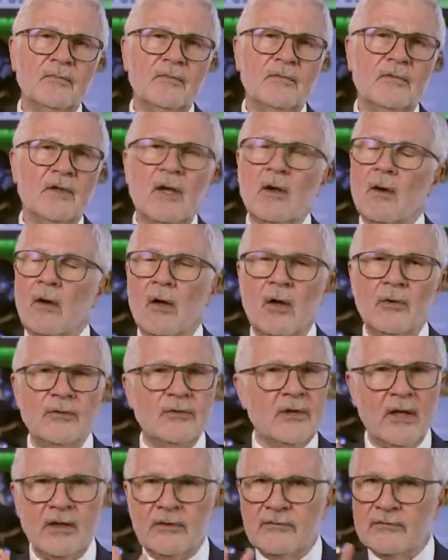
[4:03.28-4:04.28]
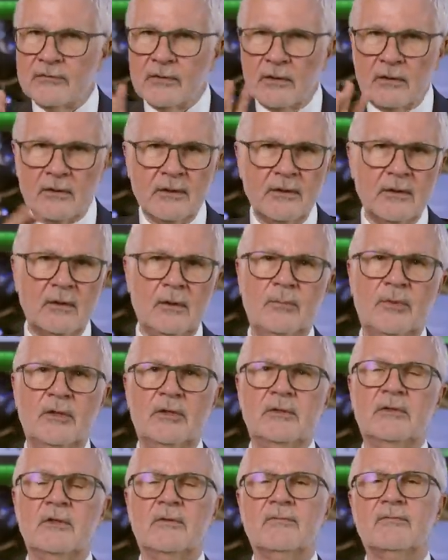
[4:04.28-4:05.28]
They all taste a little
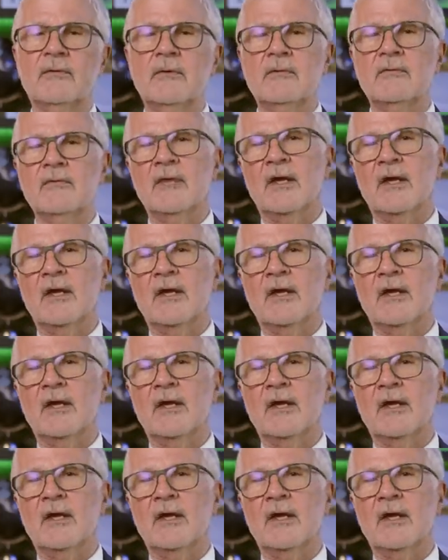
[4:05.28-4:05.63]
bit different.